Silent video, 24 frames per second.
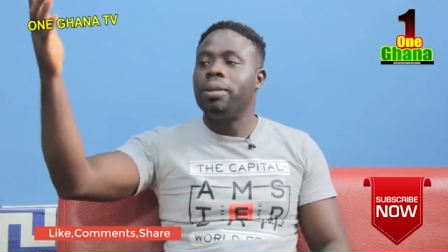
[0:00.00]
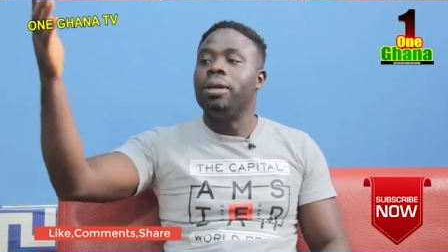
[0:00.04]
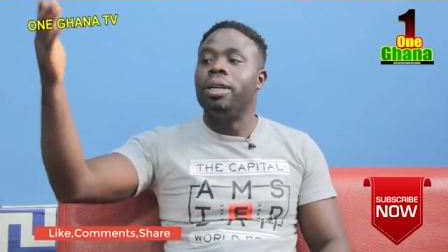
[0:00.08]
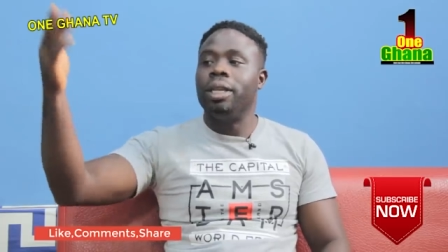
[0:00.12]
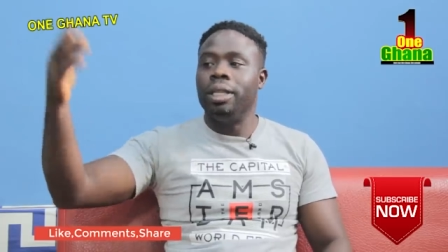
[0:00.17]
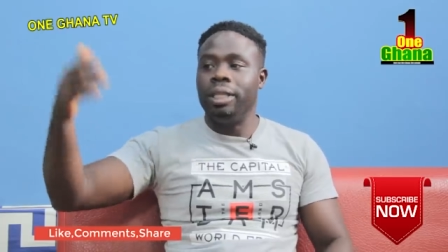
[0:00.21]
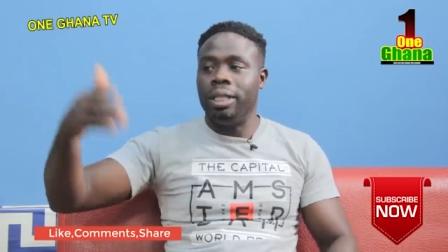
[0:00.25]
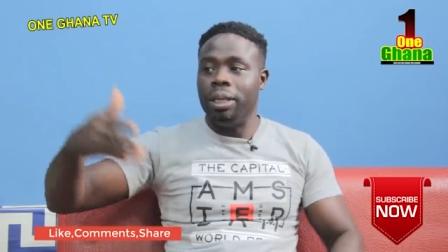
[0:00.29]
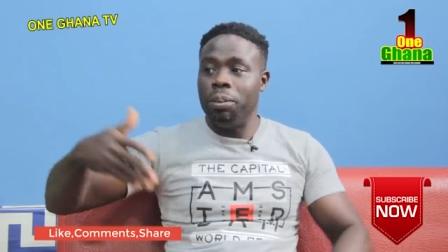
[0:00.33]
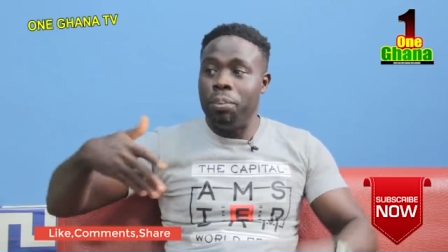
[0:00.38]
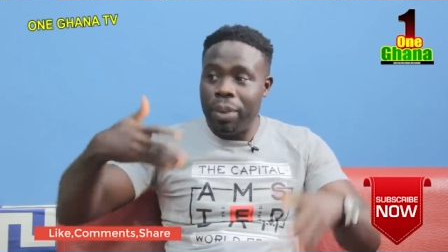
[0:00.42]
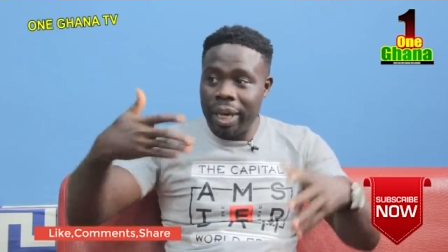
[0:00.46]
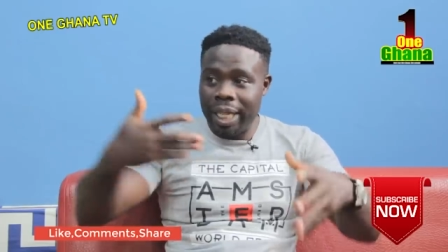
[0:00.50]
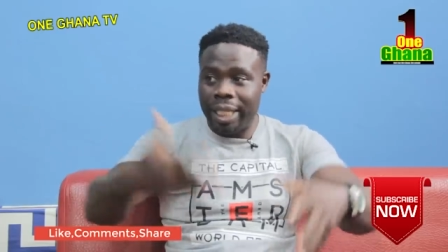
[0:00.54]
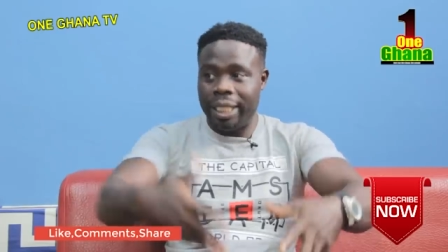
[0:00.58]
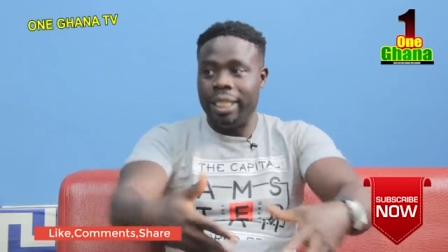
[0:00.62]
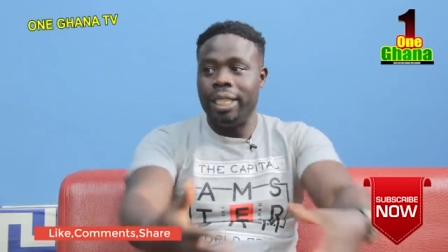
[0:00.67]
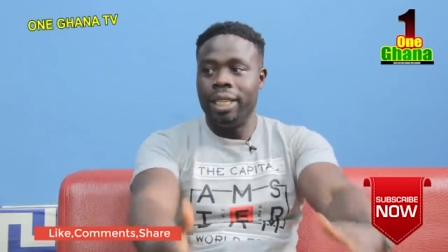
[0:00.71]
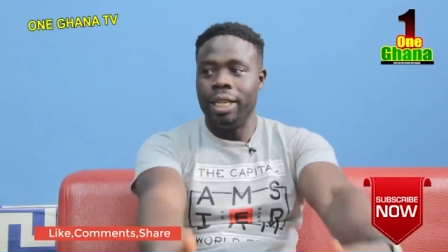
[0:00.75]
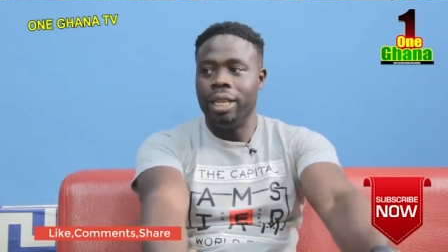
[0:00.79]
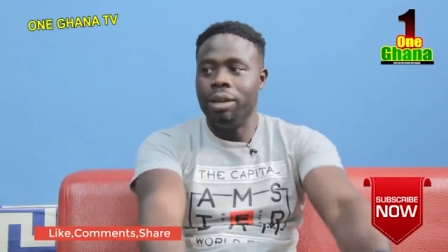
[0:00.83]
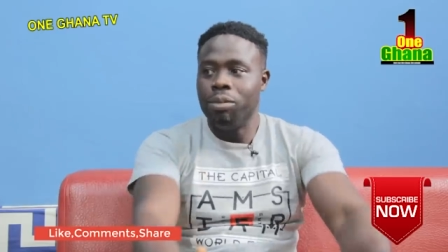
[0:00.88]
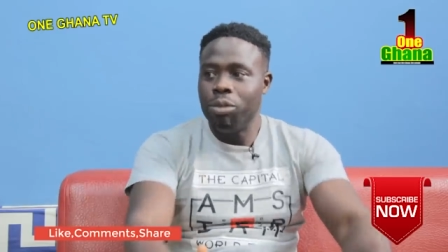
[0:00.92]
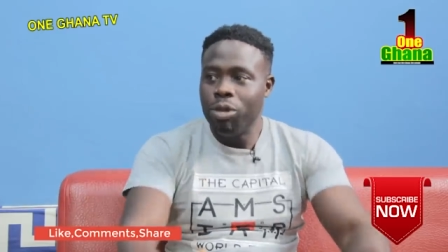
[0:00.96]
the
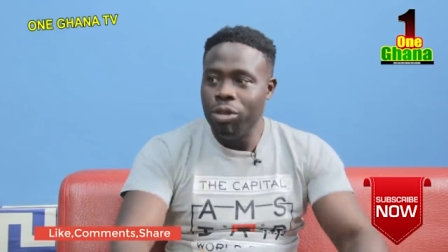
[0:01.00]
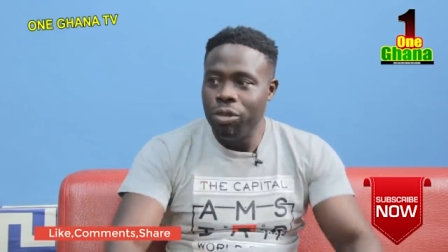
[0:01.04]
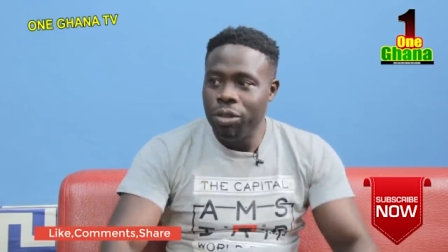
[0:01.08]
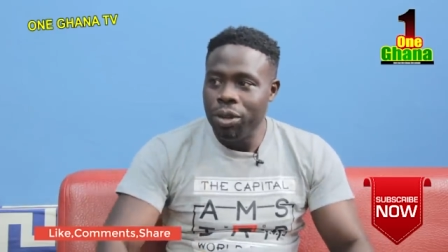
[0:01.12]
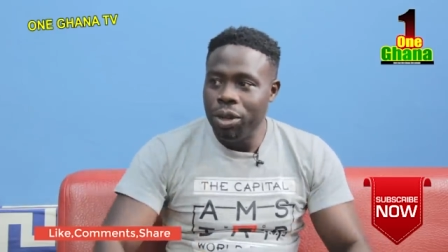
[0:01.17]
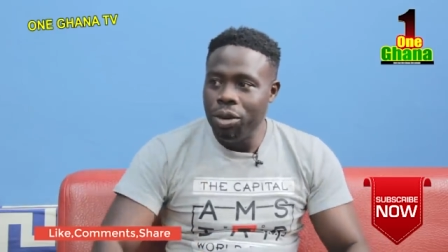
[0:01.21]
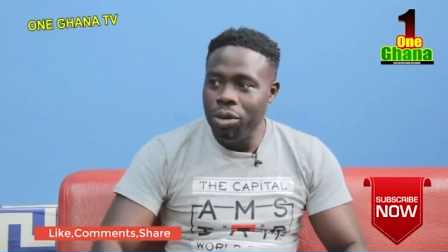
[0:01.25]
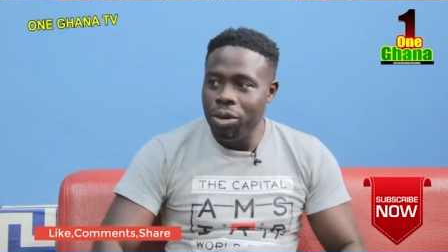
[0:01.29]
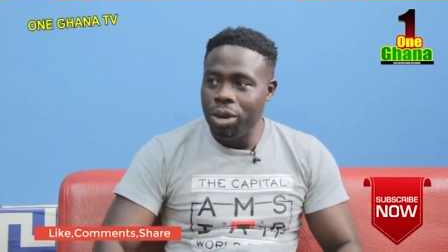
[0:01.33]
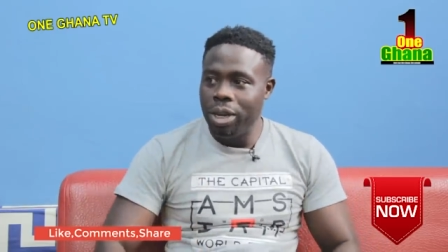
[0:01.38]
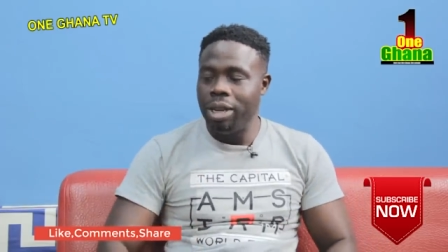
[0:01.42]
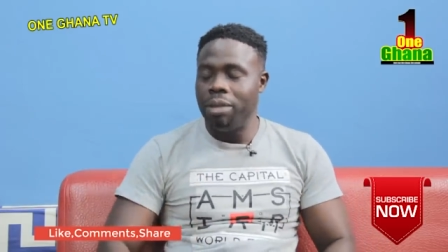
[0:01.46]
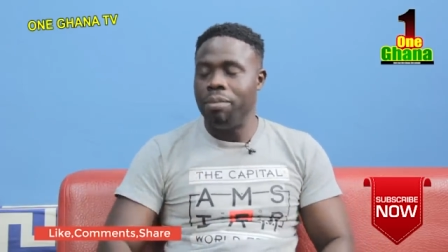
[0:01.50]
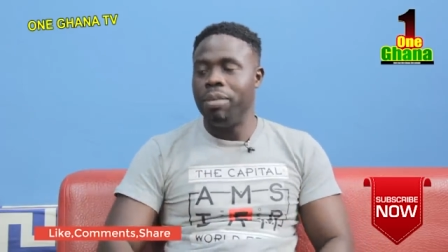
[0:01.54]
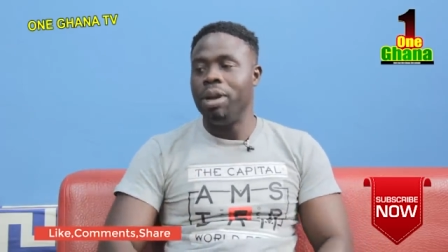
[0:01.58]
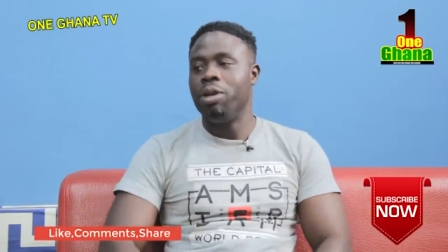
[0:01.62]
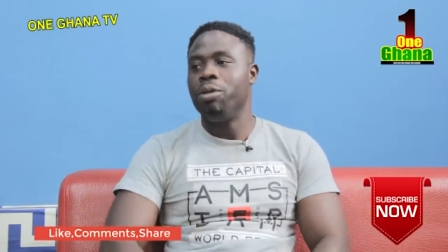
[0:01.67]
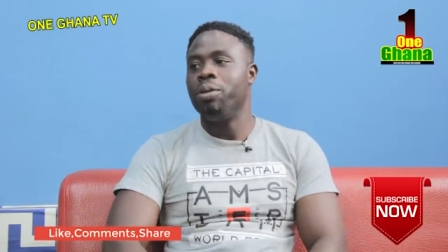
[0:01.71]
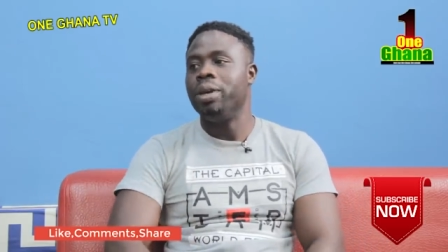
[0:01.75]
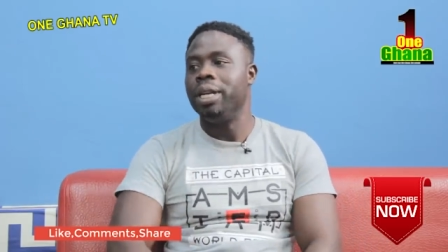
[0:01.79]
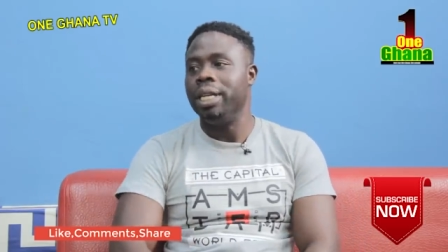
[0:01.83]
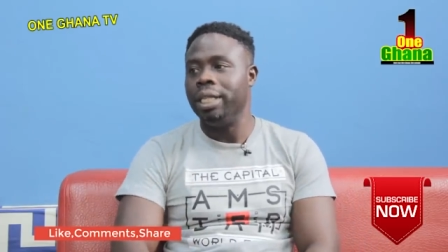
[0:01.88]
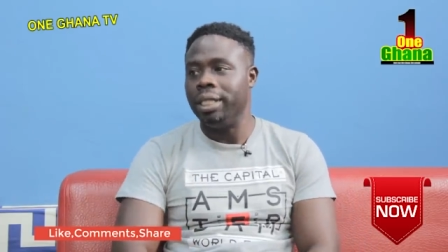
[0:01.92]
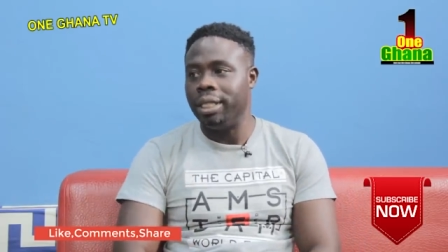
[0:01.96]
preaching ni movie video ne
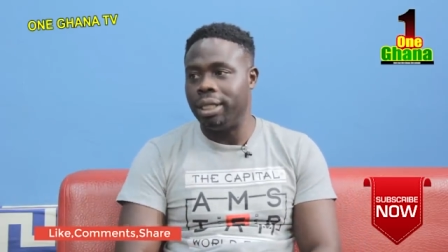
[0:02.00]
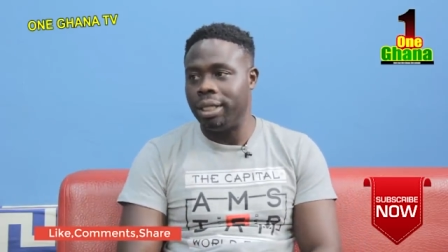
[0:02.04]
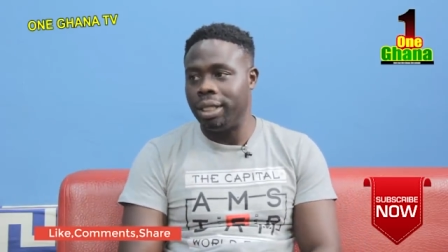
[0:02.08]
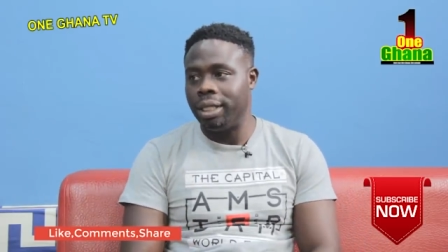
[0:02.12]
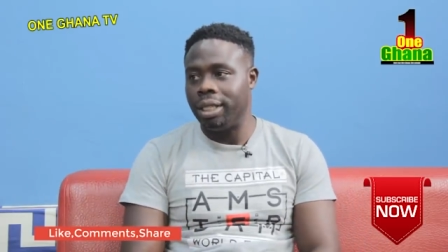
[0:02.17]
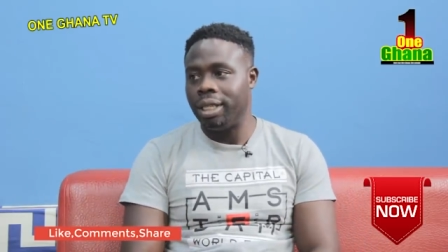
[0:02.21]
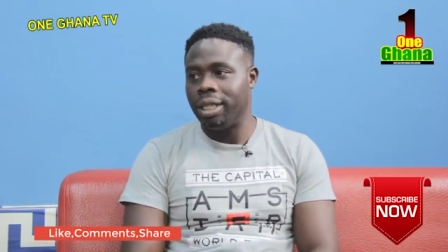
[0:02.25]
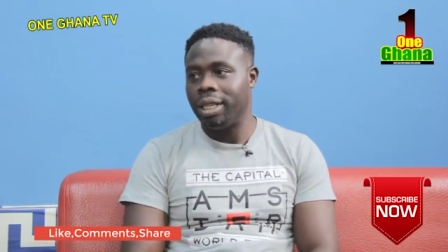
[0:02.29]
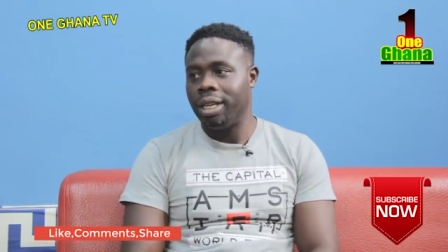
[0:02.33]
be release